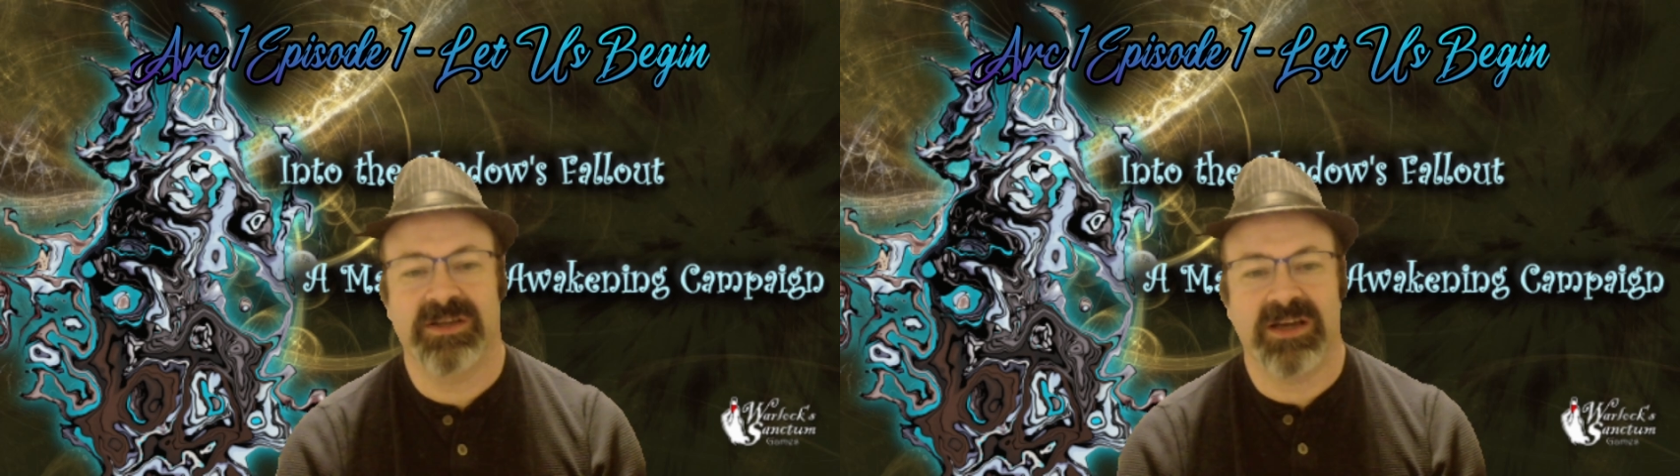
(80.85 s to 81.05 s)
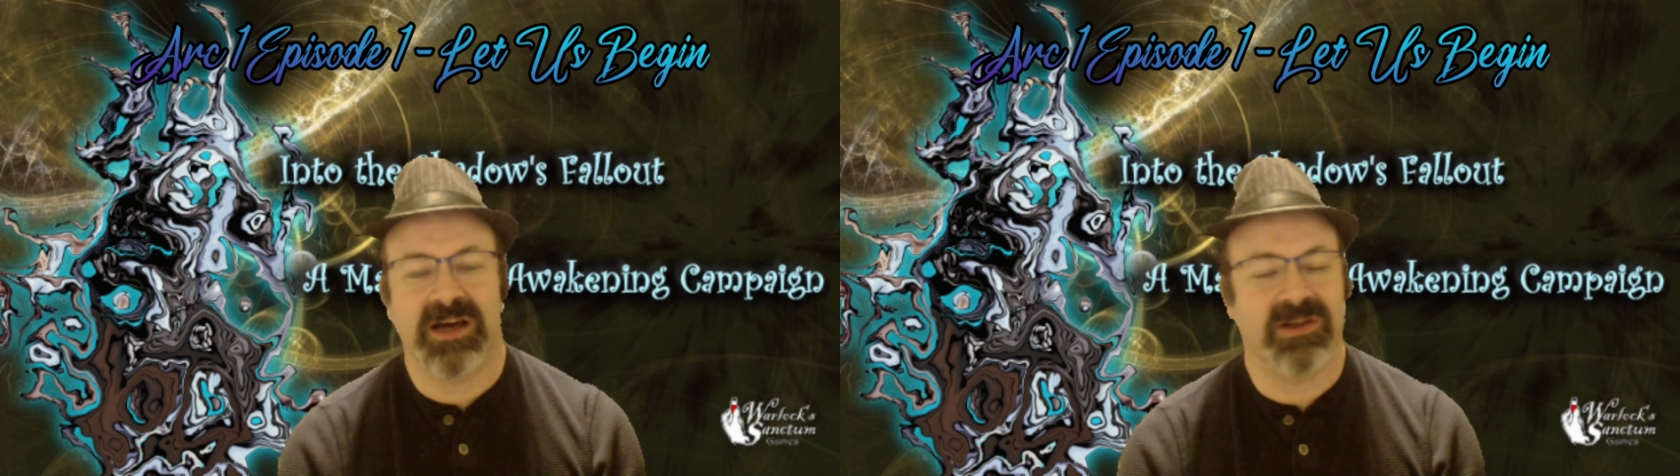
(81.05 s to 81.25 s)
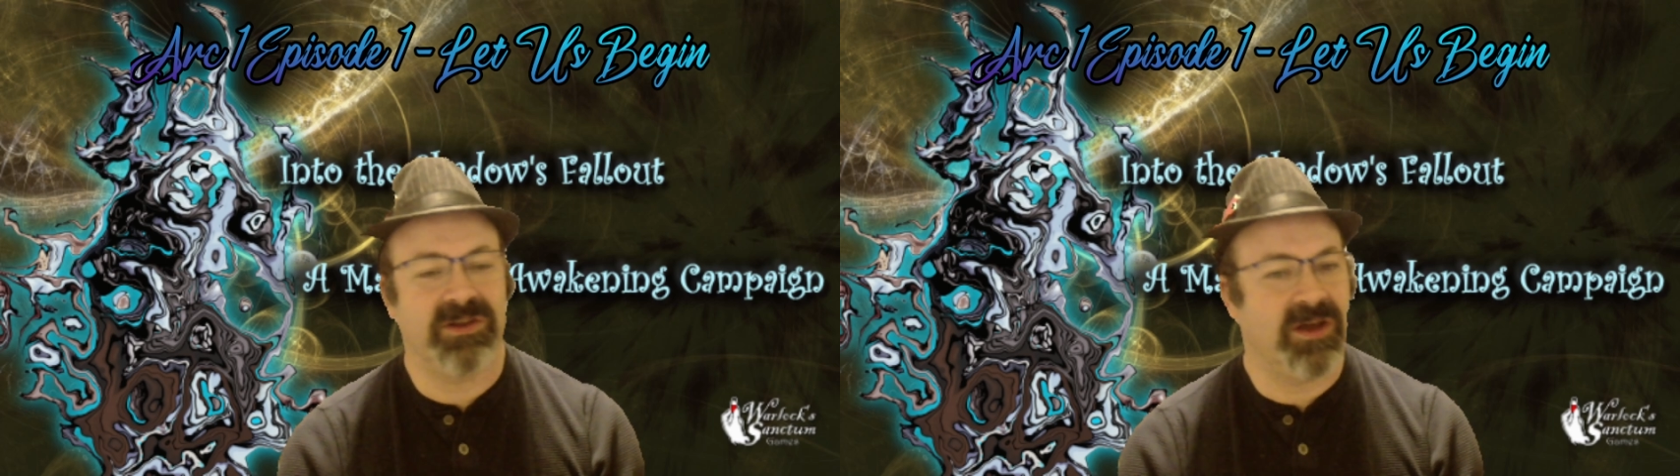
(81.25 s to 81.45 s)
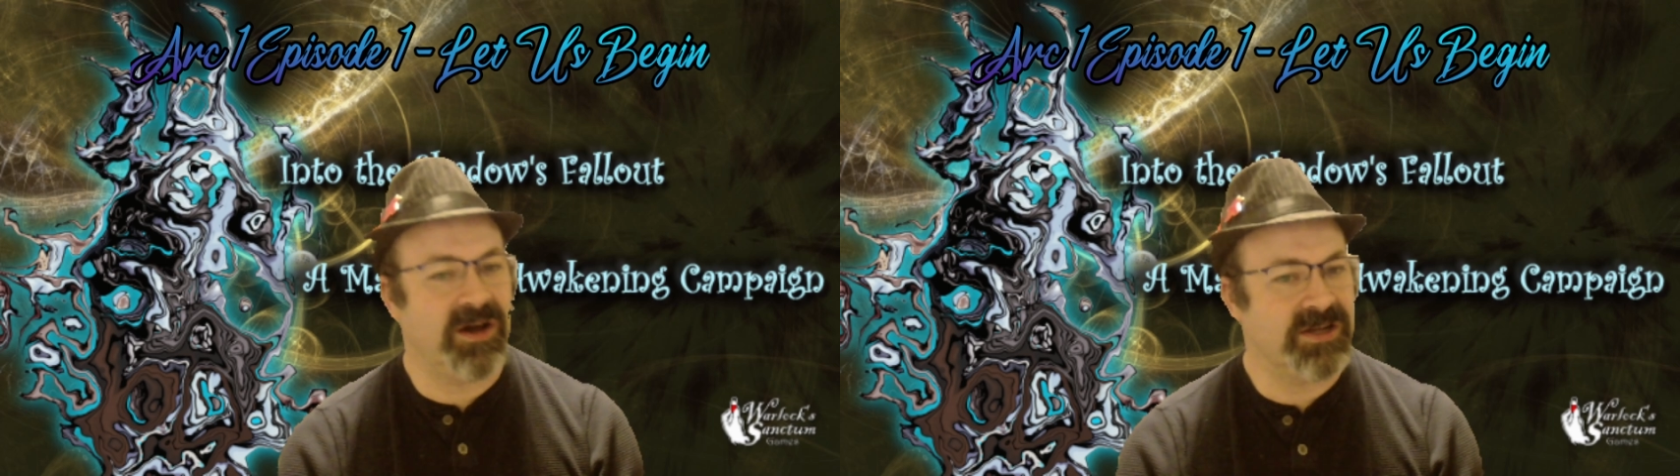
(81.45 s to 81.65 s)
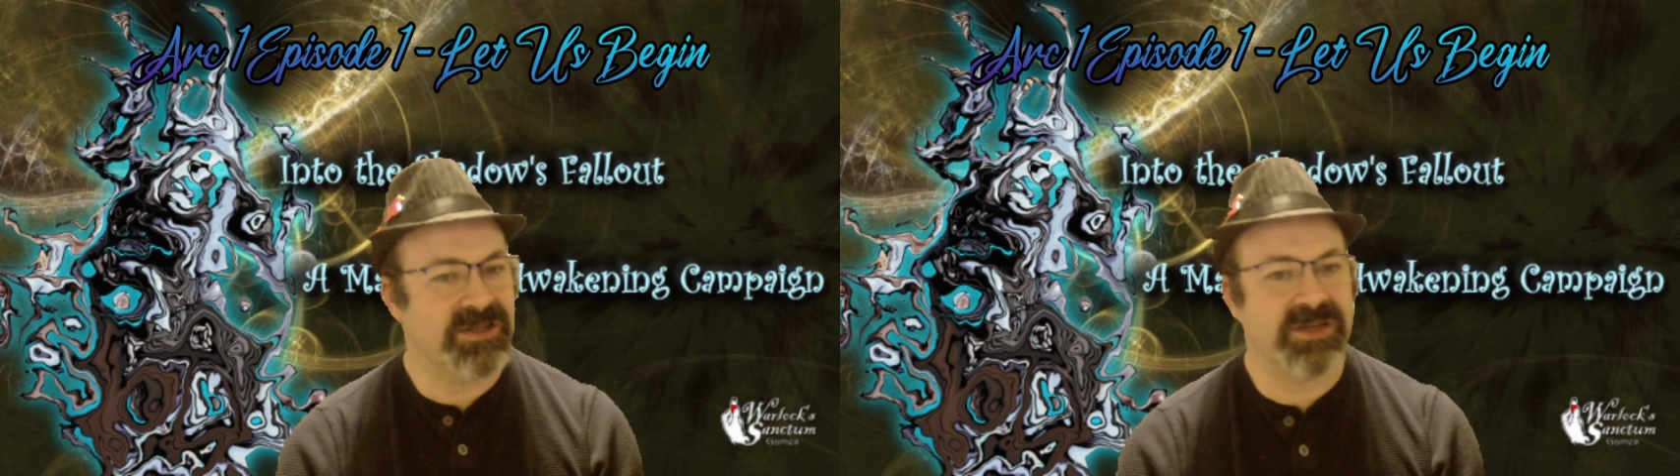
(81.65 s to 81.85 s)
a
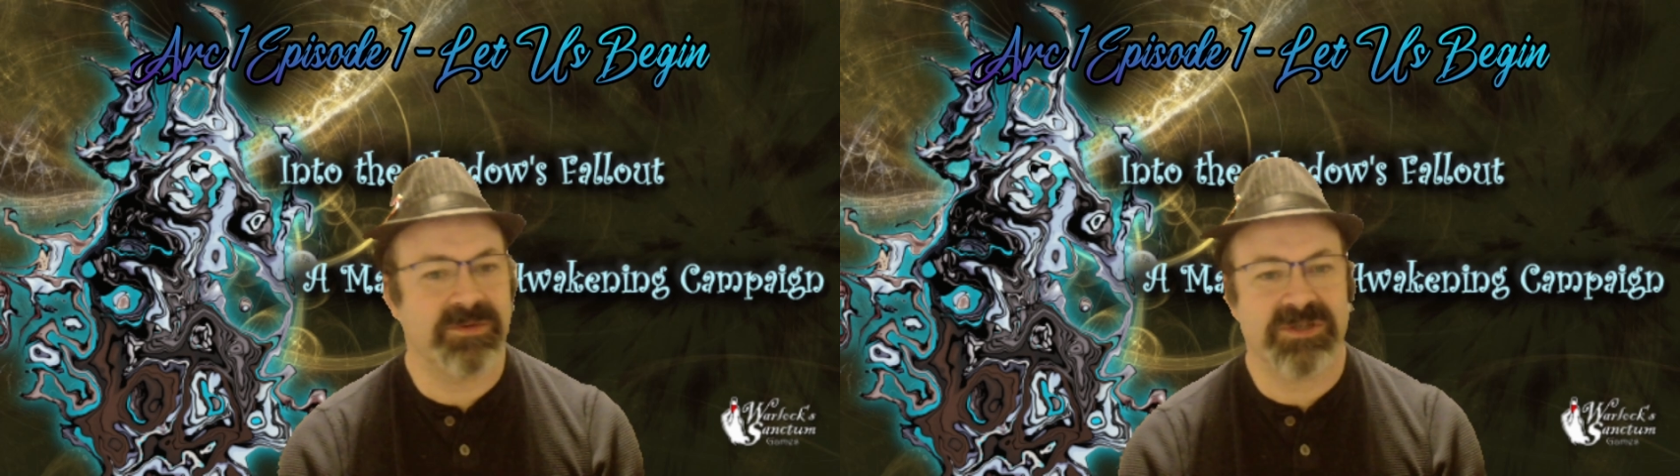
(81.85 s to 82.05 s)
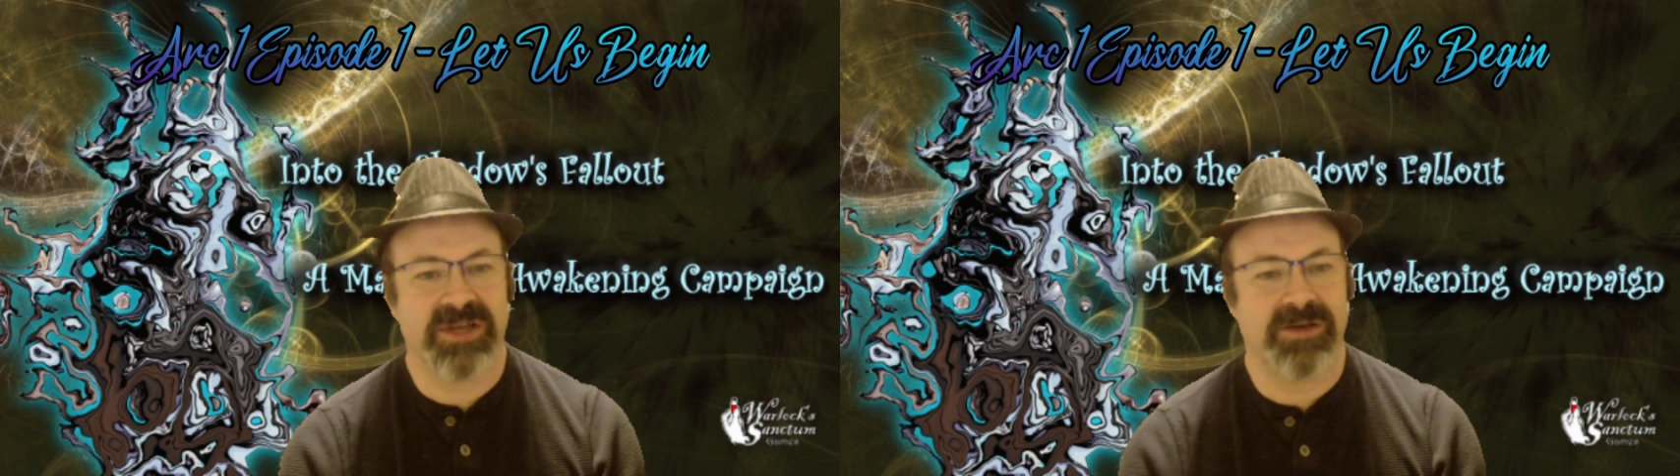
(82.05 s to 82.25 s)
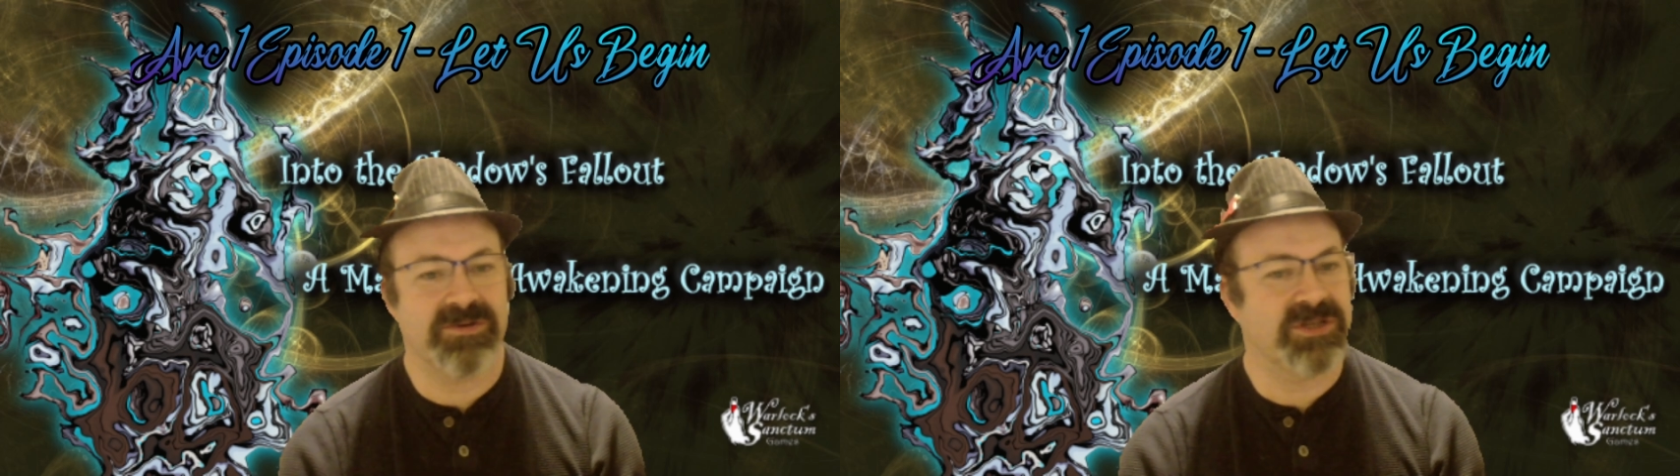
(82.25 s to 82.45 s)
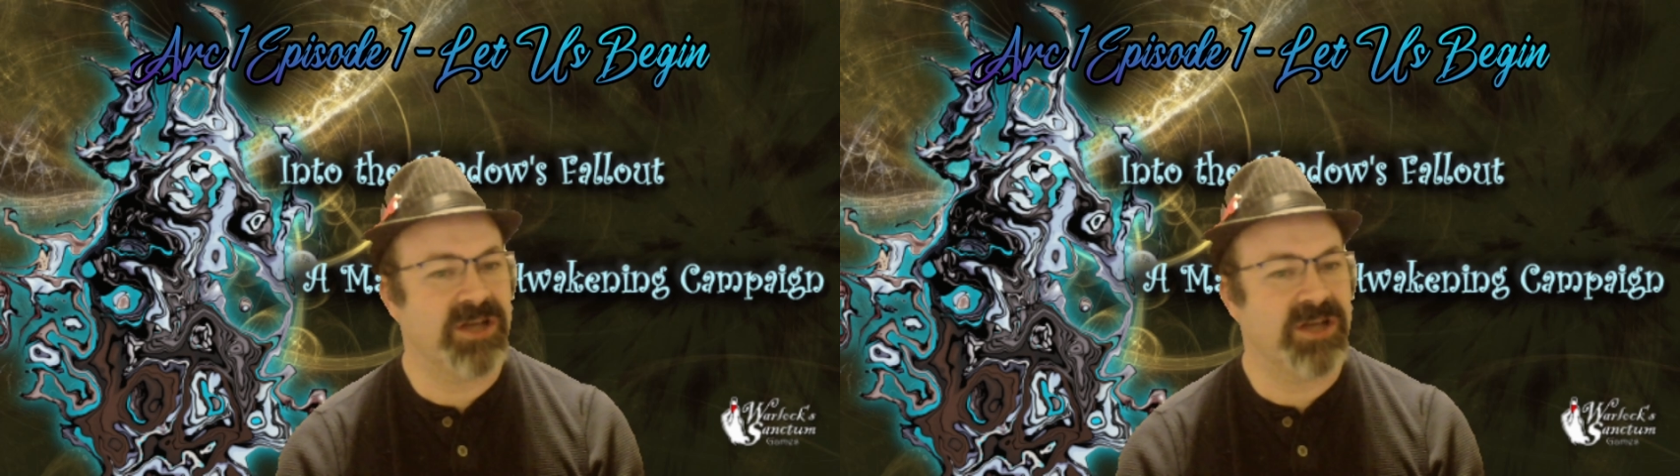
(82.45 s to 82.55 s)
lodge that was to house a